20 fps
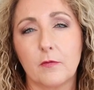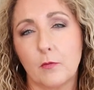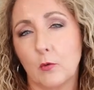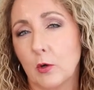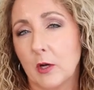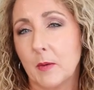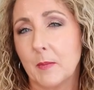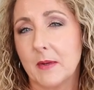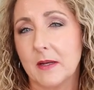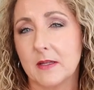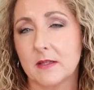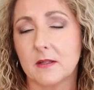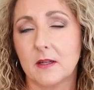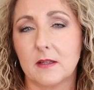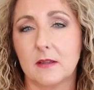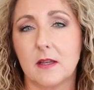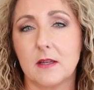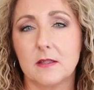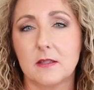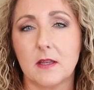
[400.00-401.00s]
40 minutes
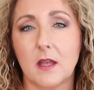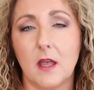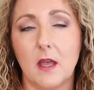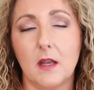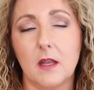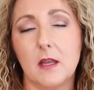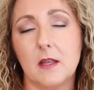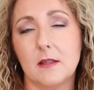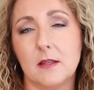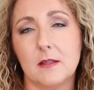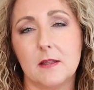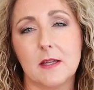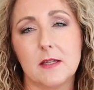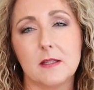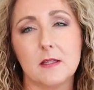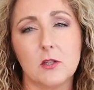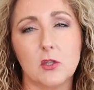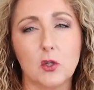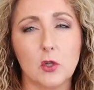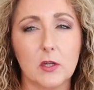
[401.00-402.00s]
like they said, and then they
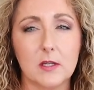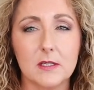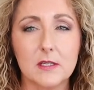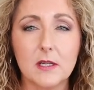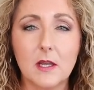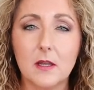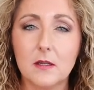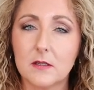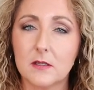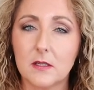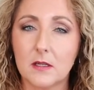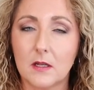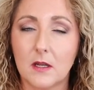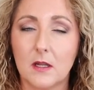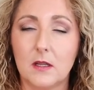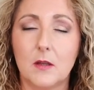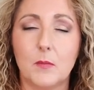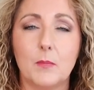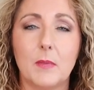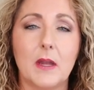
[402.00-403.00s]
said you could tent it
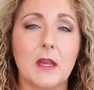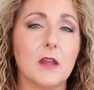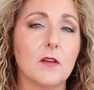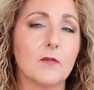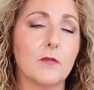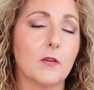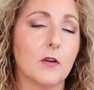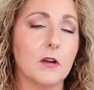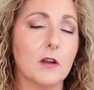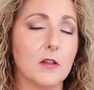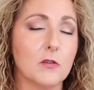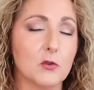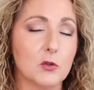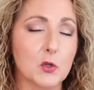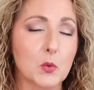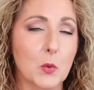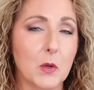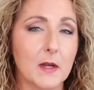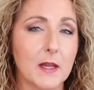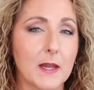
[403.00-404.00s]
and then bake it for another
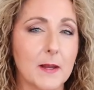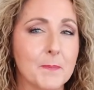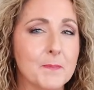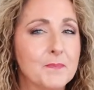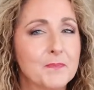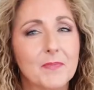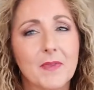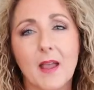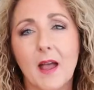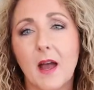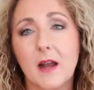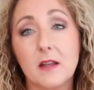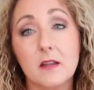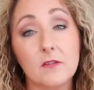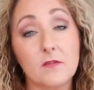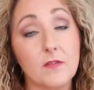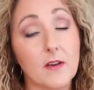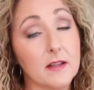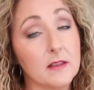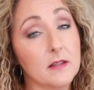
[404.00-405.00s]
20. I
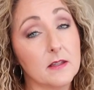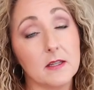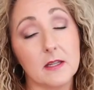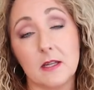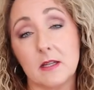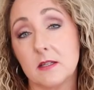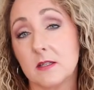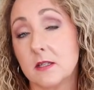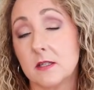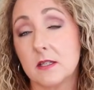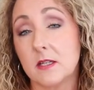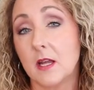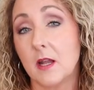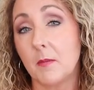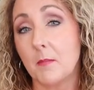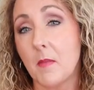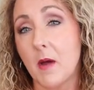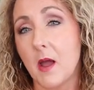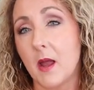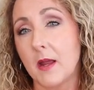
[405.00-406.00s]
didn't find the need to
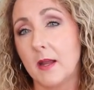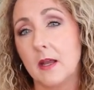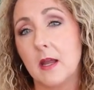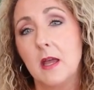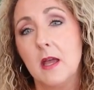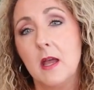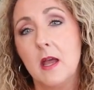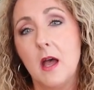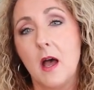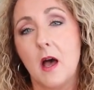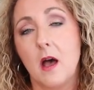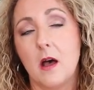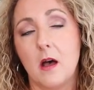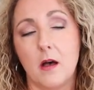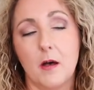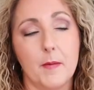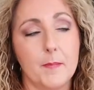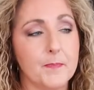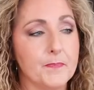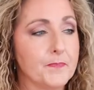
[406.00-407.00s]
tint mine.
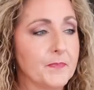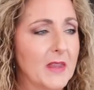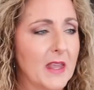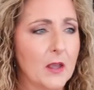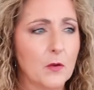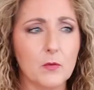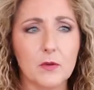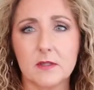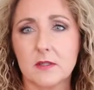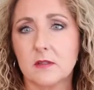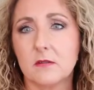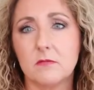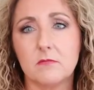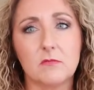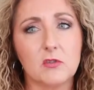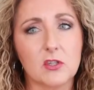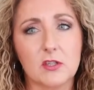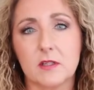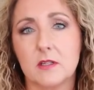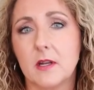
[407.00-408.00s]
Um, it was
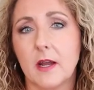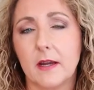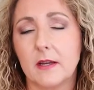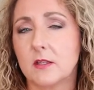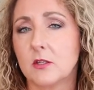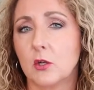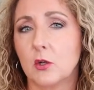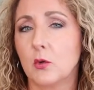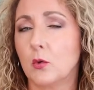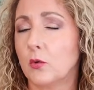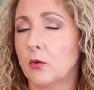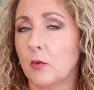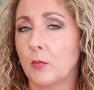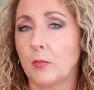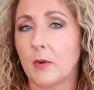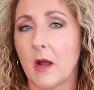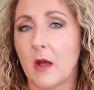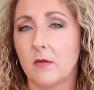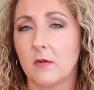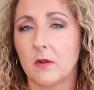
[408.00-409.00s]
just nice and
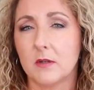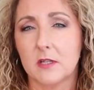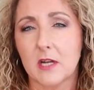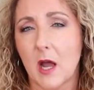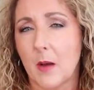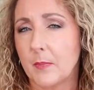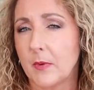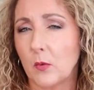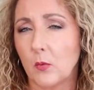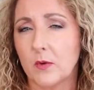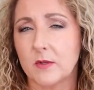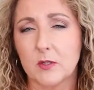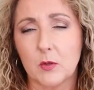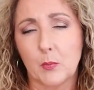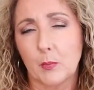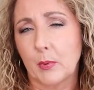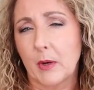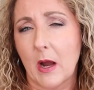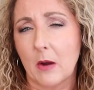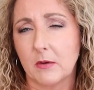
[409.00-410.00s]
golden brown on top. It
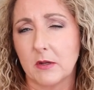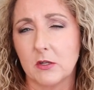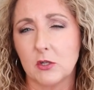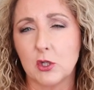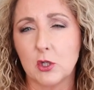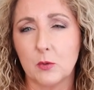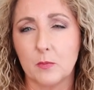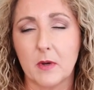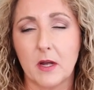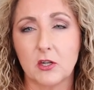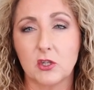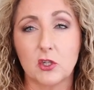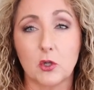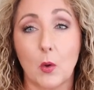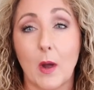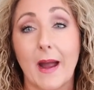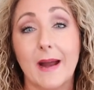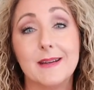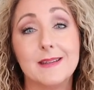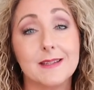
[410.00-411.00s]
wasn't browning too much.
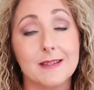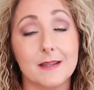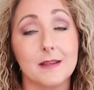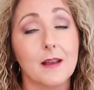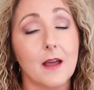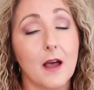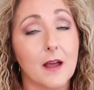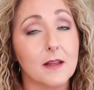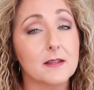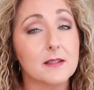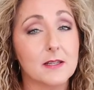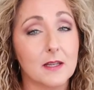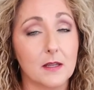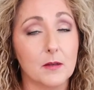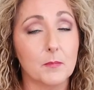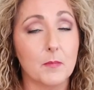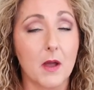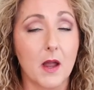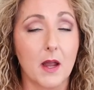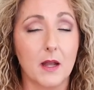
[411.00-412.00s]
So I did not
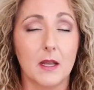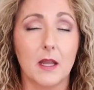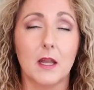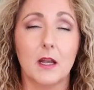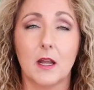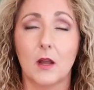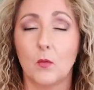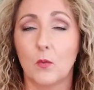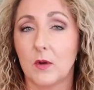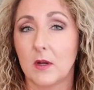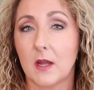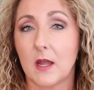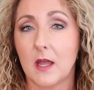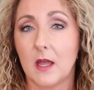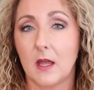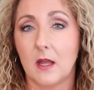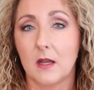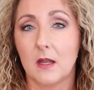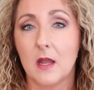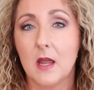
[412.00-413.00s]
tint mine and I went
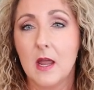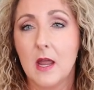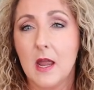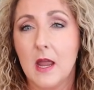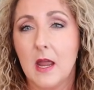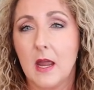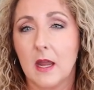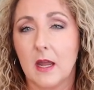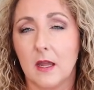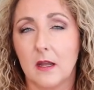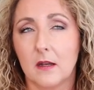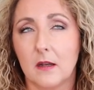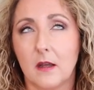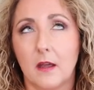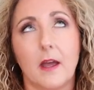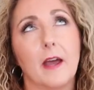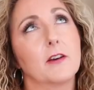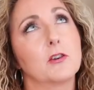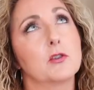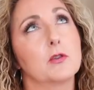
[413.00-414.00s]
ahead and
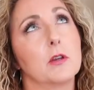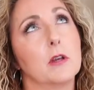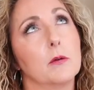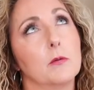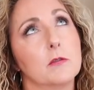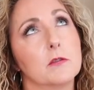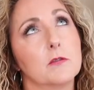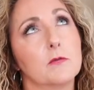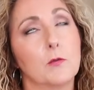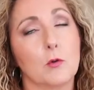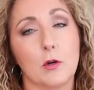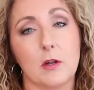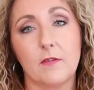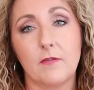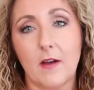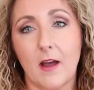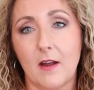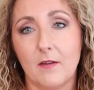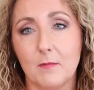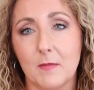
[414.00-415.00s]
actually it was
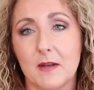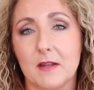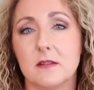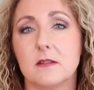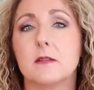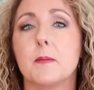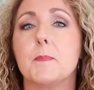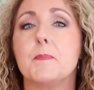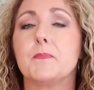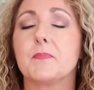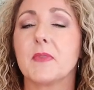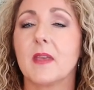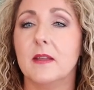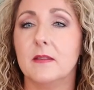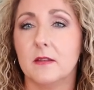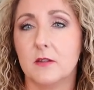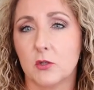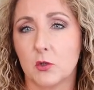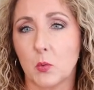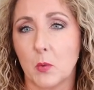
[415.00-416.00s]
45 minutes
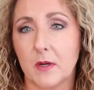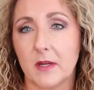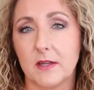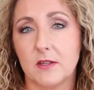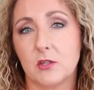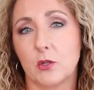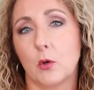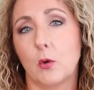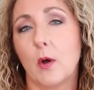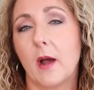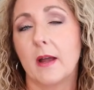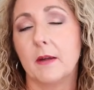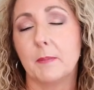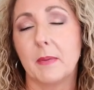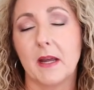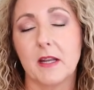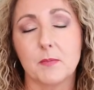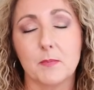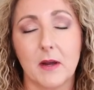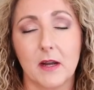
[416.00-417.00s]
and then 20. So I
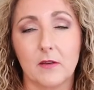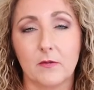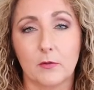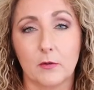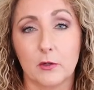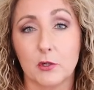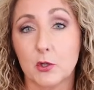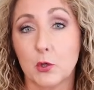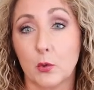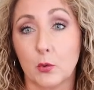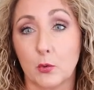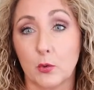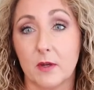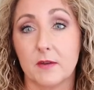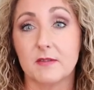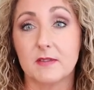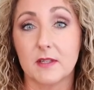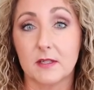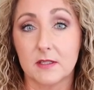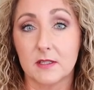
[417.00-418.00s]
baked mine for a total
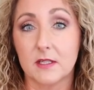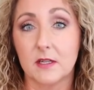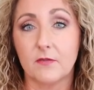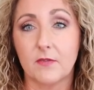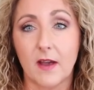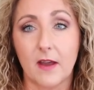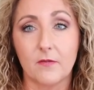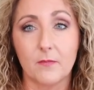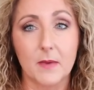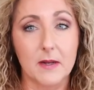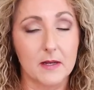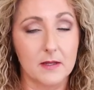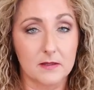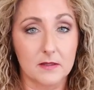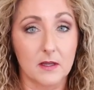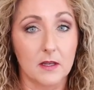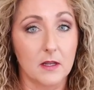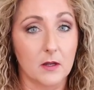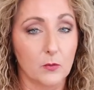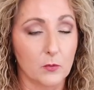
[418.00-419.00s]
of 65
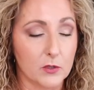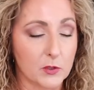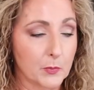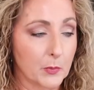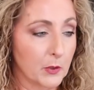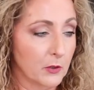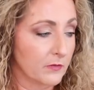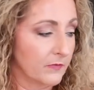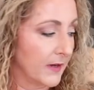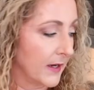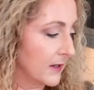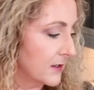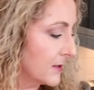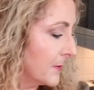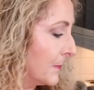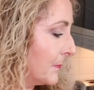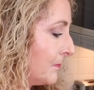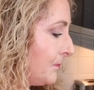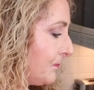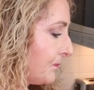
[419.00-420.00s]
minutes and it was
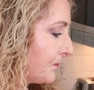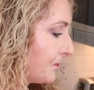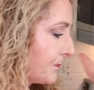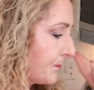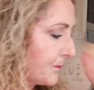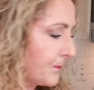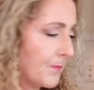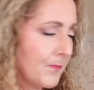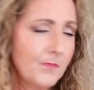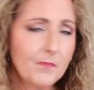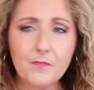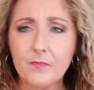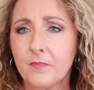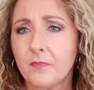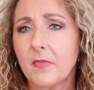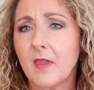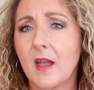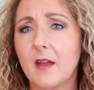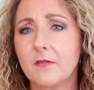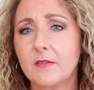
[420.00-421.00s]
perfect.
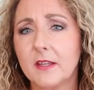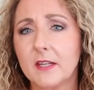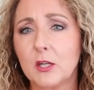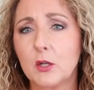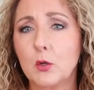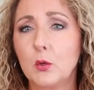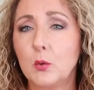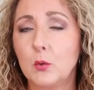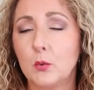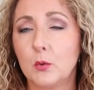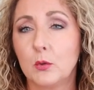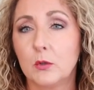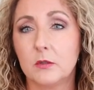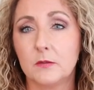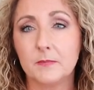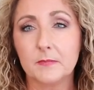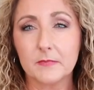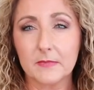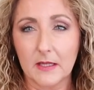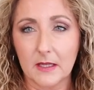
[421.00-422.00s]
I've let it
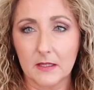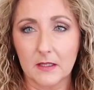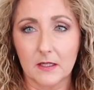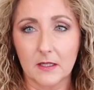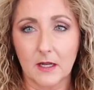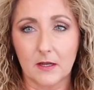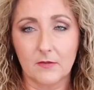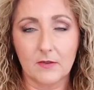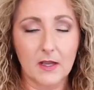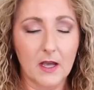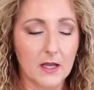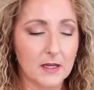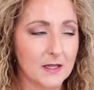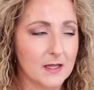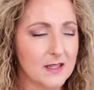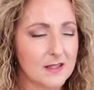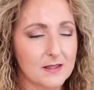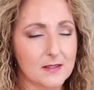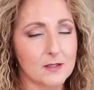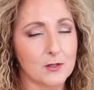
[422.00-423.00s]
cool and then I've cut
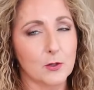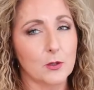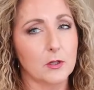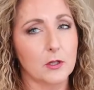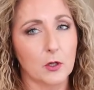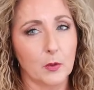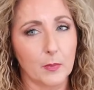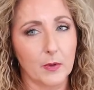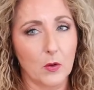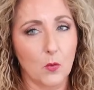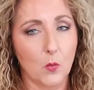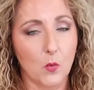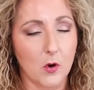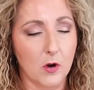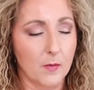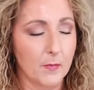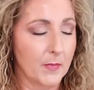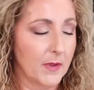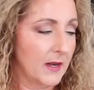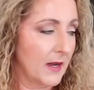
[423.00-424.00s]
it. It's still a little bit
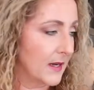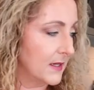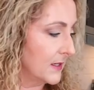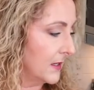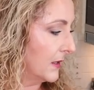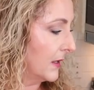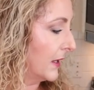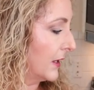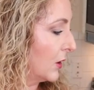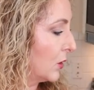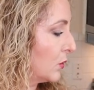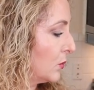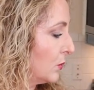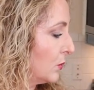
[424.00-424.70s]
warm, but I did let it